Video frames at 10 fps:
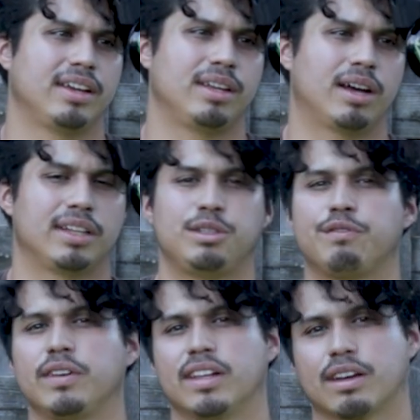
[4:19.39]
You know, I do
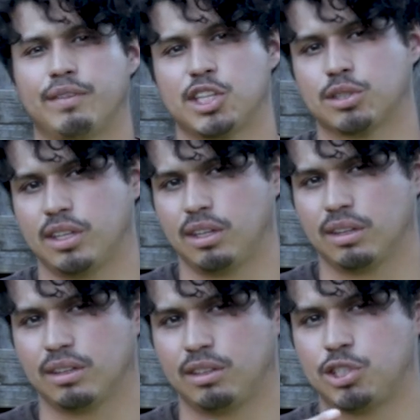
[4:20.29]
feel like eventually
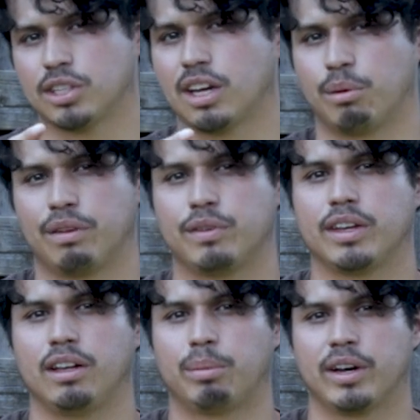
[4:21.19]
you should get rid of your
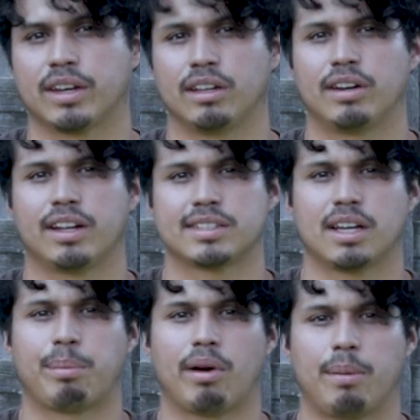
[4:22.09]
heel brake and learn how to
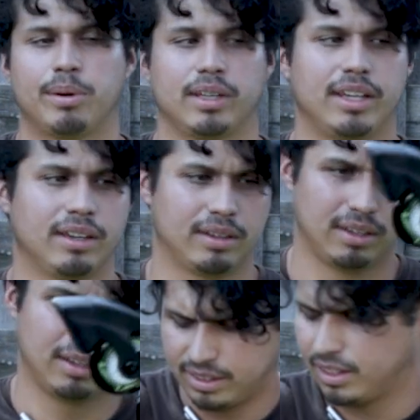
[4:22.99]
stop properly.
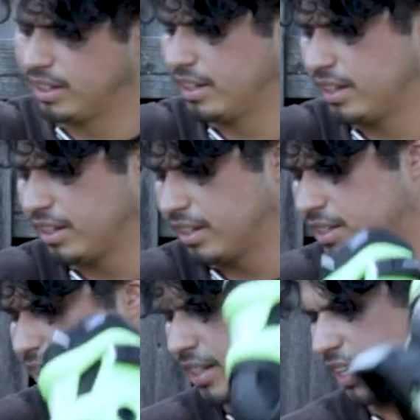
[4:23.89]

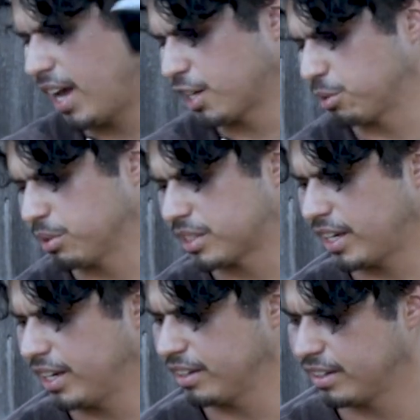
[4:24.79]
Let's look at the actual
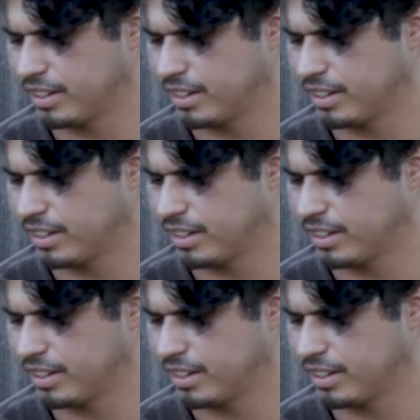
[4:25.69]
skate.